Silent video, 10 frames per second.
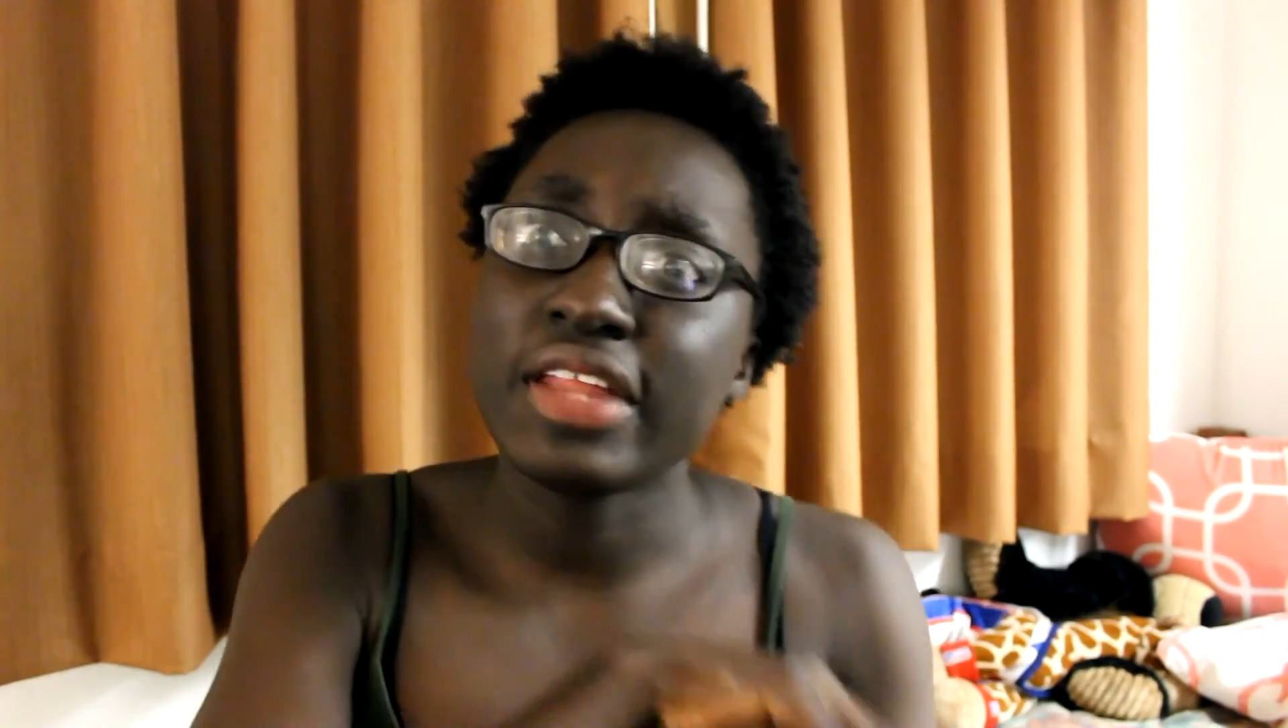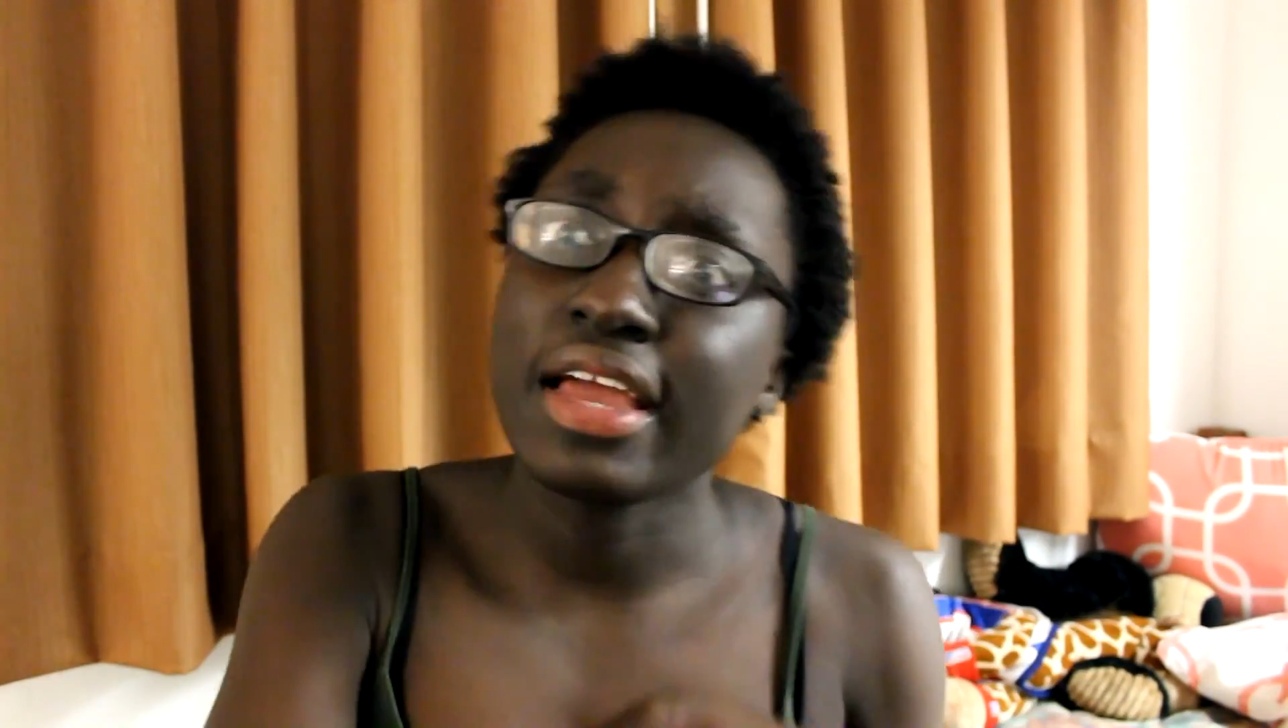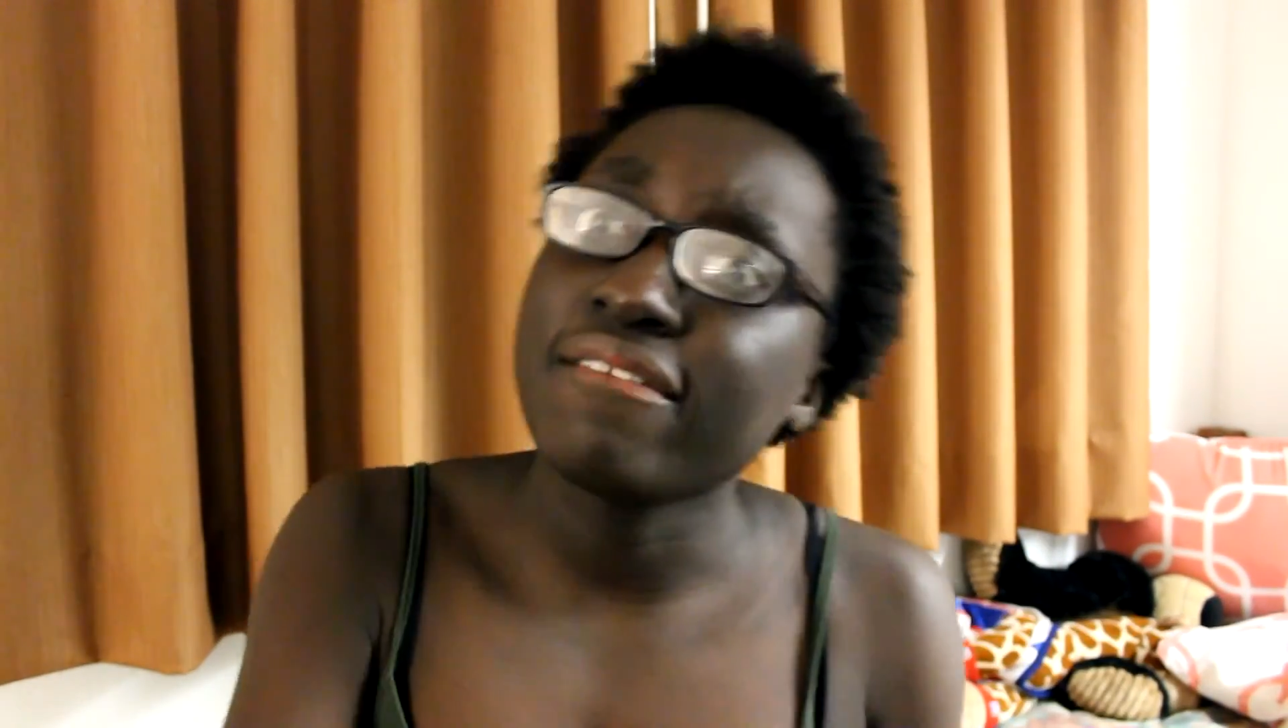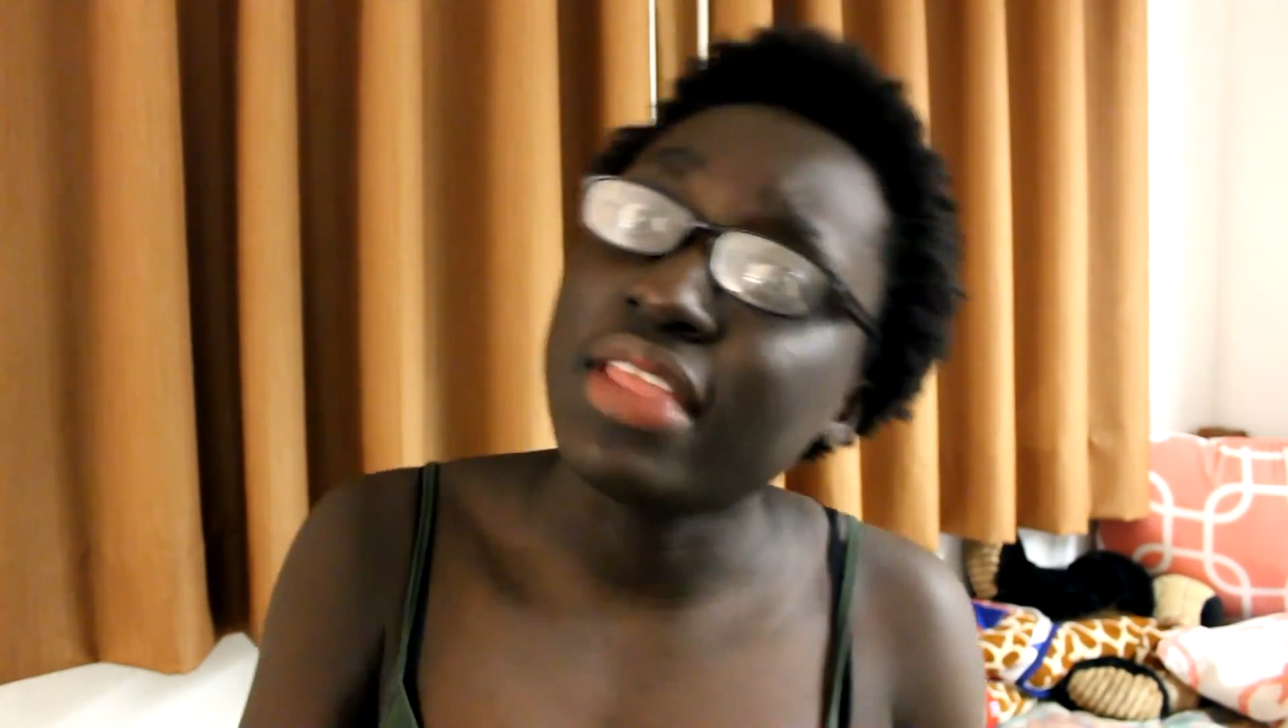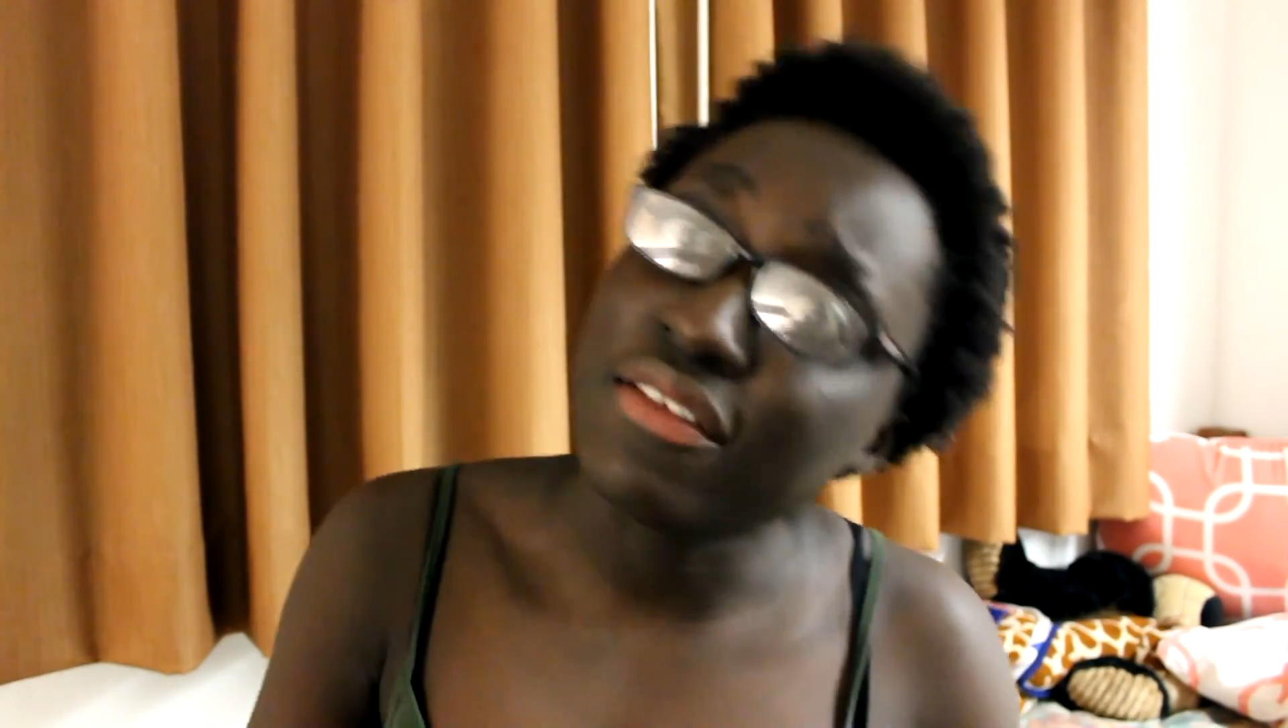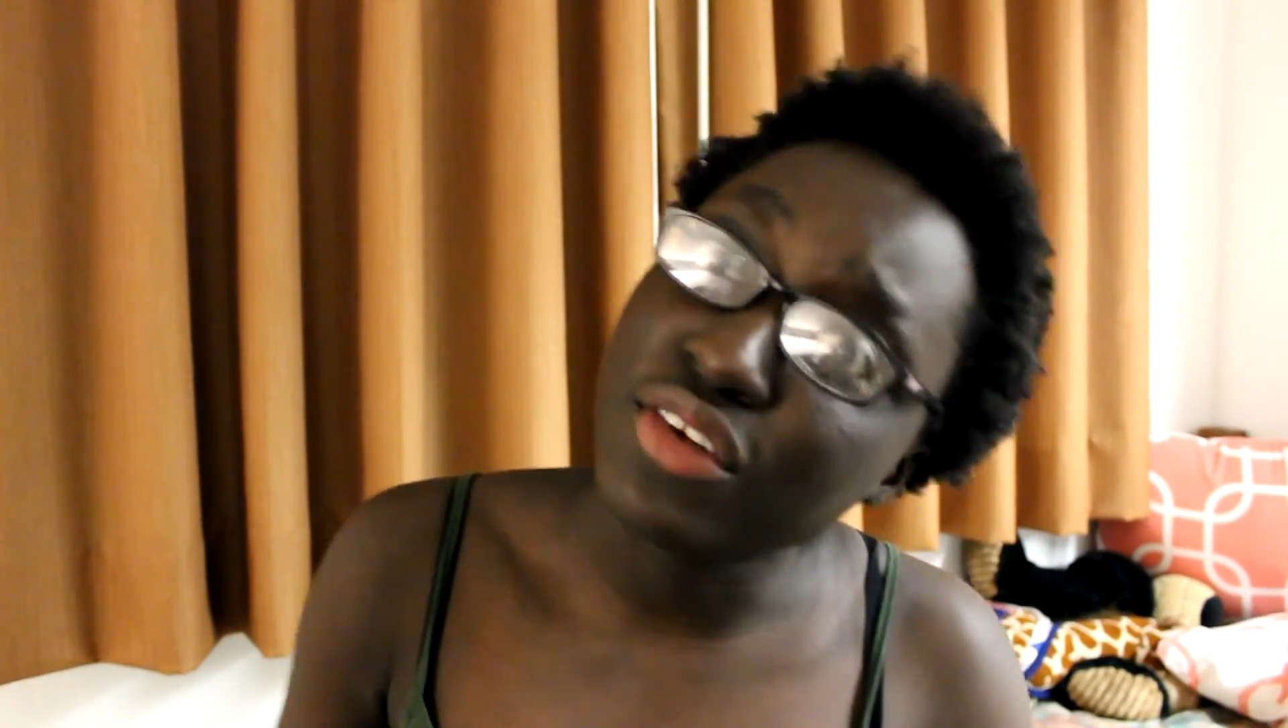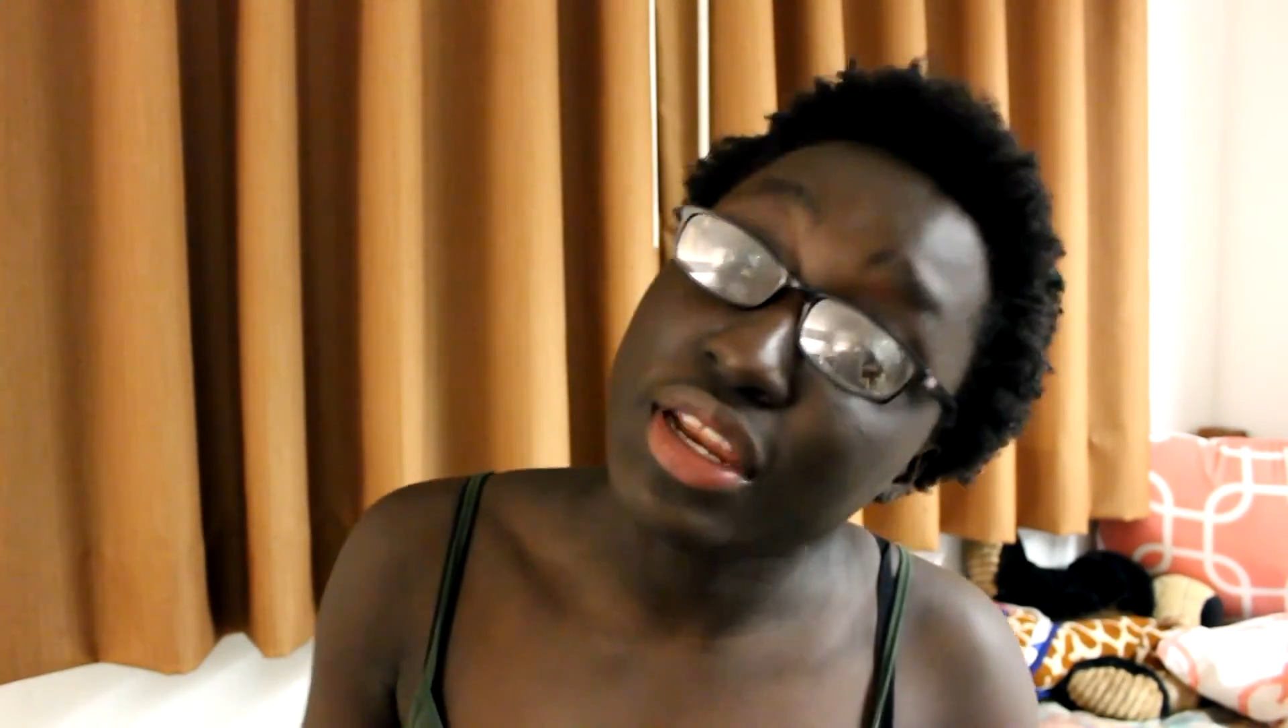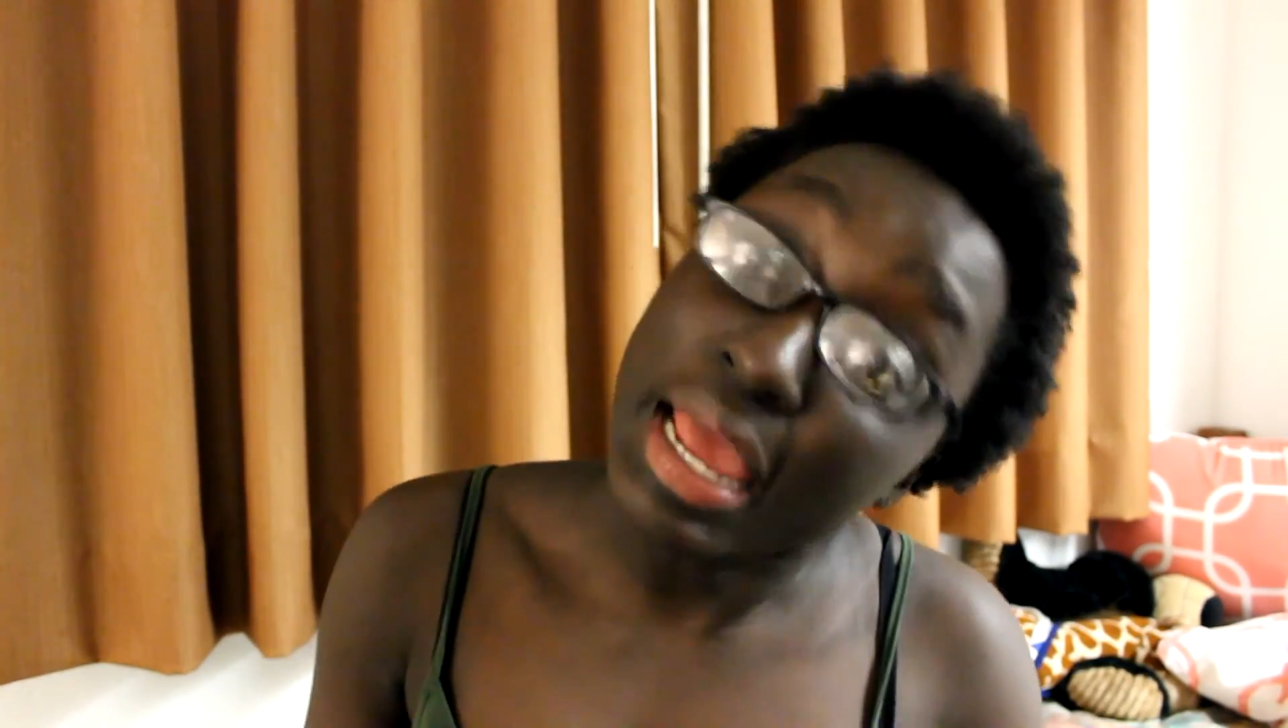Like I've never